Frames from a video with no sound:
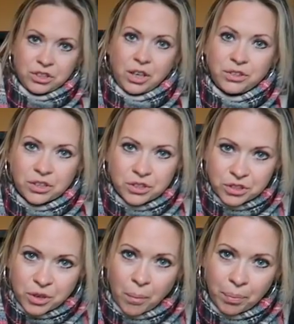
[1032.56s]
Jojo's
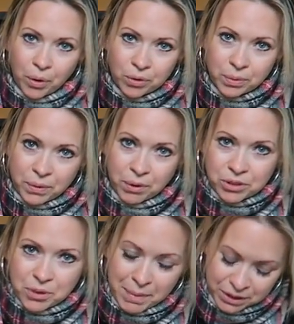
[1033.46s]
just got bored with
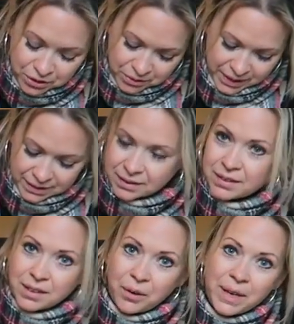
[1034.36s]
watching me do this,
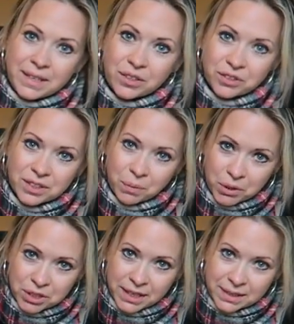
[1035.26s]
so he's gone to
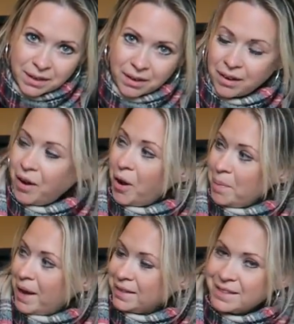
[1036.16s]
watch his
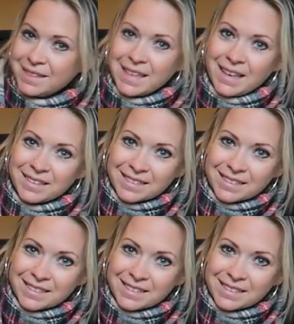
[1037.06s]
iPad instead.